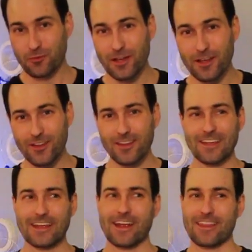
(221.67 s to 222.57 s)
Well,
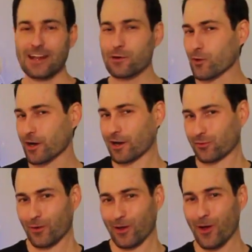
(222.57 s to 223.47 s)
they didn't work out as
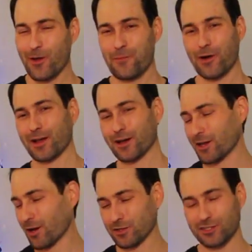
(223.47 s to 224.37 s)
well, but you
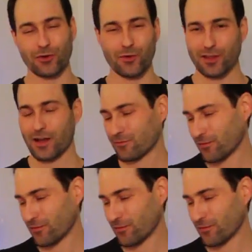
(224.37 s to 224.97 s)
know, it still was a lot of